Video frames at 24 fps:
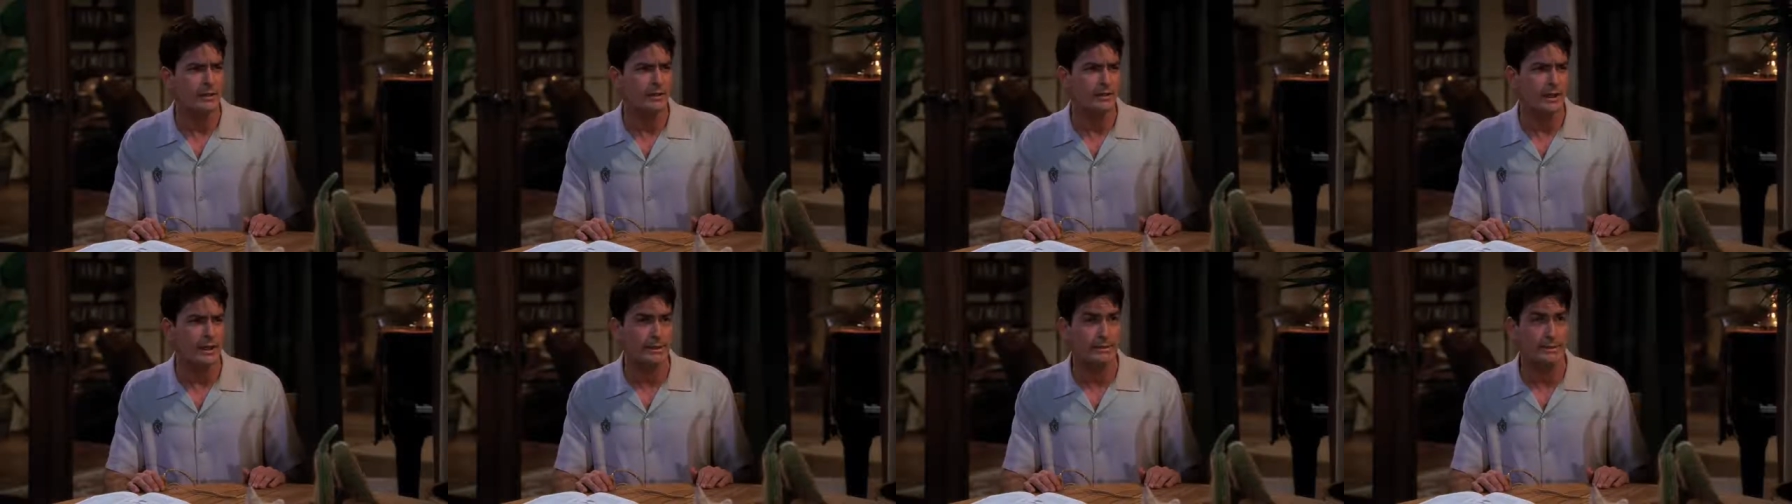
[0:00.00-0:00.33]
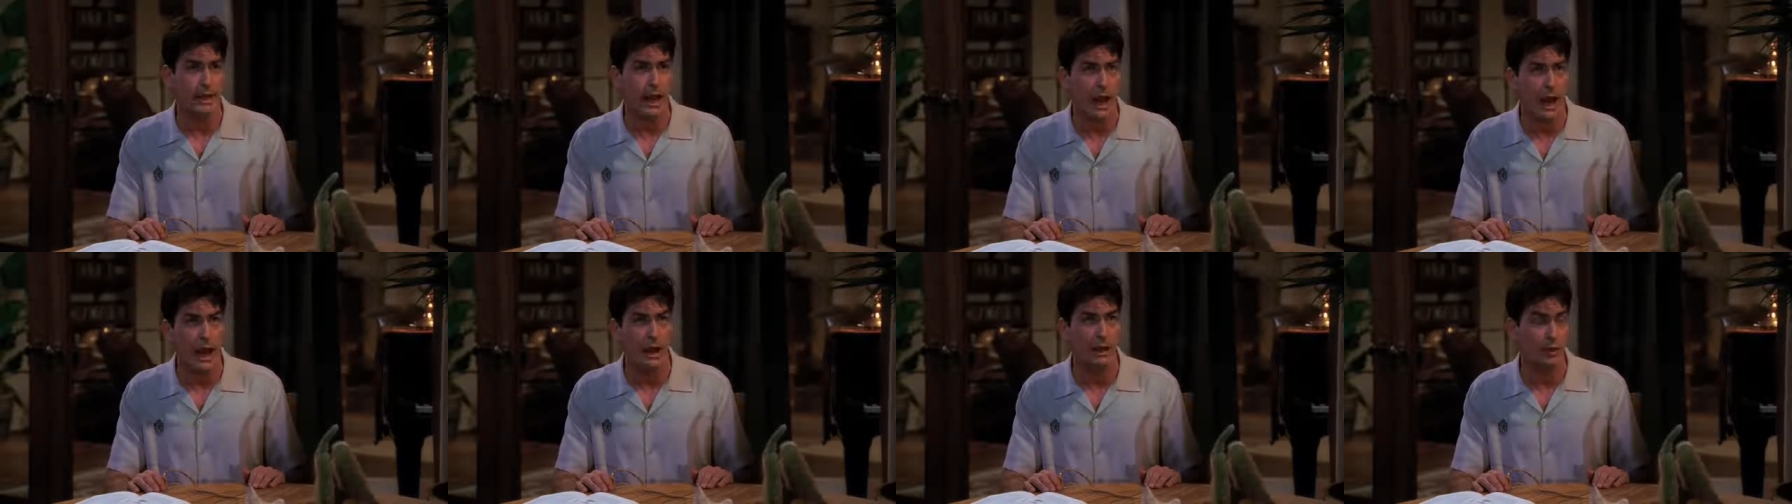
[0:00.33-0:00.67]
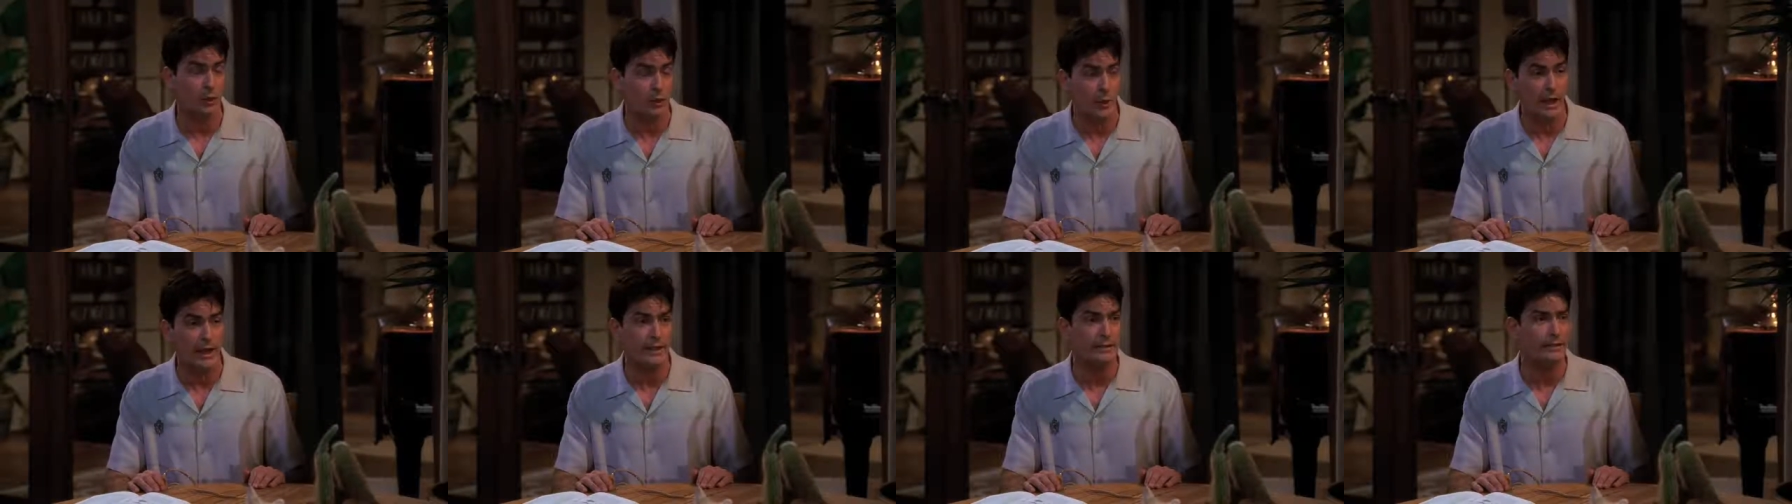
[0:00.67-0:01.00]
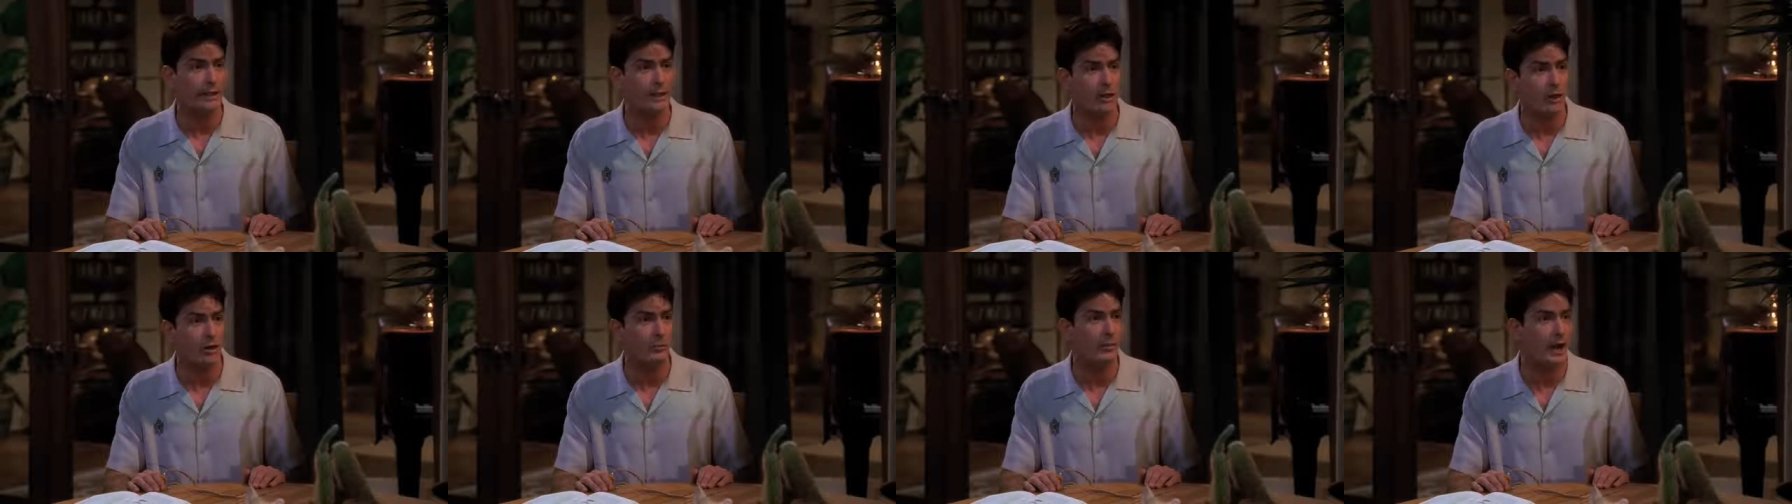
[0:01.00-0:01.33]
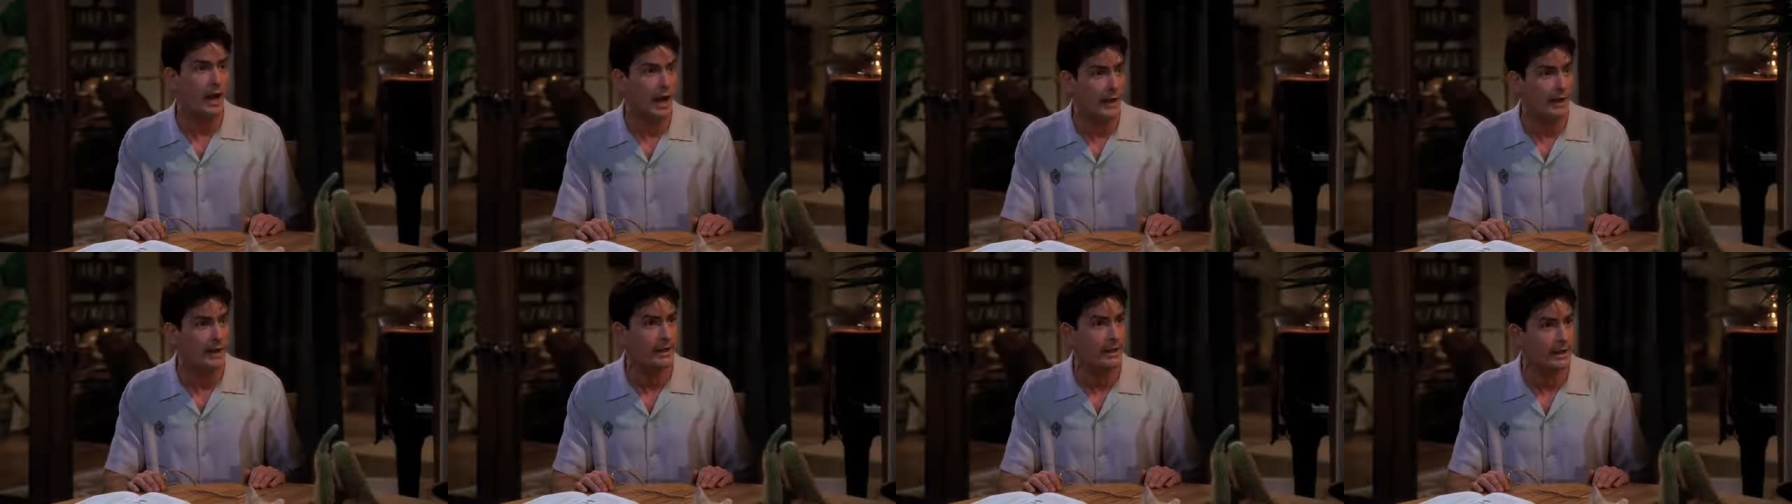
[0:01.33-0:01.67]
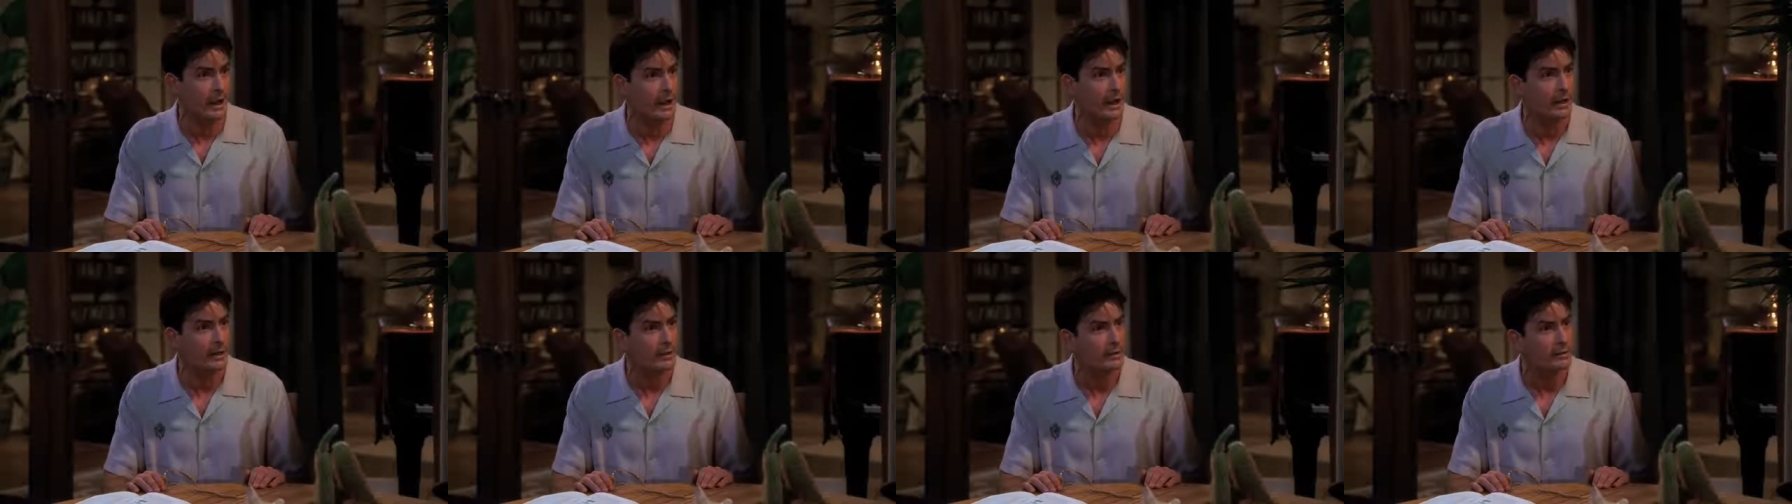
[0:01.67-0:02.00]
They tolerate the
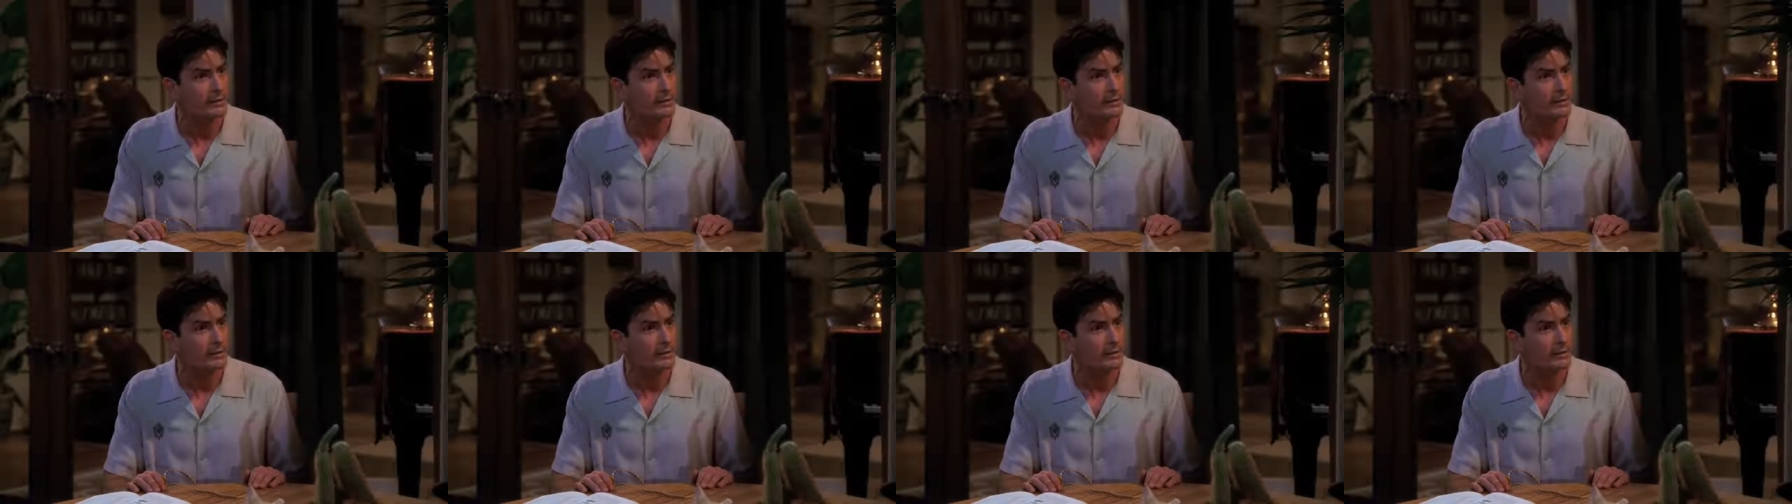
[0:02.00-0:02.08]
harmonica.